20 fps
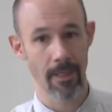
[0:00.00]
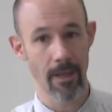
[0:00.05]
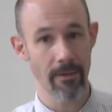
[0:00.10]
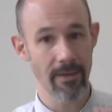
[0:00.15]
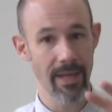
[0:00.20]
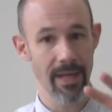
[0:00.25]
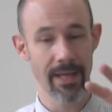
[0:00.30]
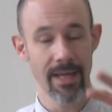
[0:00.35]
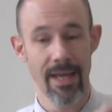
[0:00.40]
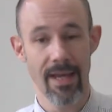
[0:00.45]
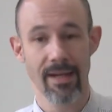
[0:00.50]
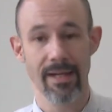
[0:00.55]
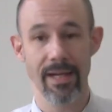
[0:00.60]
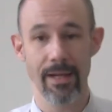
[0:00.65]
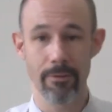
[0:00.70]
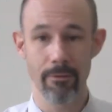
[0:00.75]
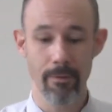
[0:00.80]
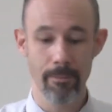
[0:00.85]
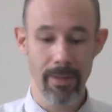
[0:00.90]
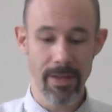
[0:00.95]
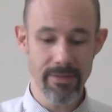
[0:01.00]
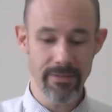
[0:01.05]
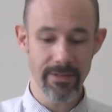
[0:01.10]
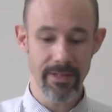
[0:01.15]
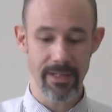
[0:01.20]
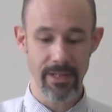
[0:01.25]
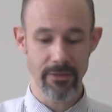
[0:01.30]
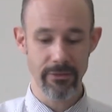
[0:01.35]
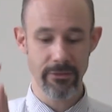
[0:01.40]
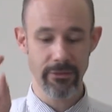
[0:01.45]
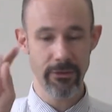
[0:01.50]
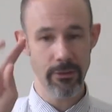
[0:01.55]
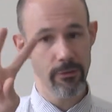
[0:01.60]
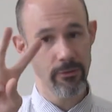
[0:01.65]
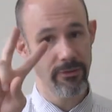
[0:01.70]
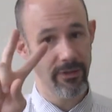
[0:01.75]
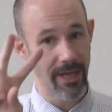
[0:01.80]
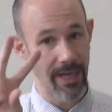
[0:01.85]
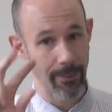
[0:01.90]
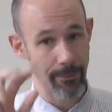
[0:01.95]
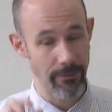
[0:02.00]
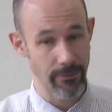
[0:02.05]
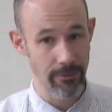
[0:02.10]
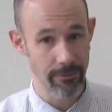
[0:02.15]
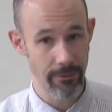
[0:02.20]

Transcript: Okay, now there are basically two types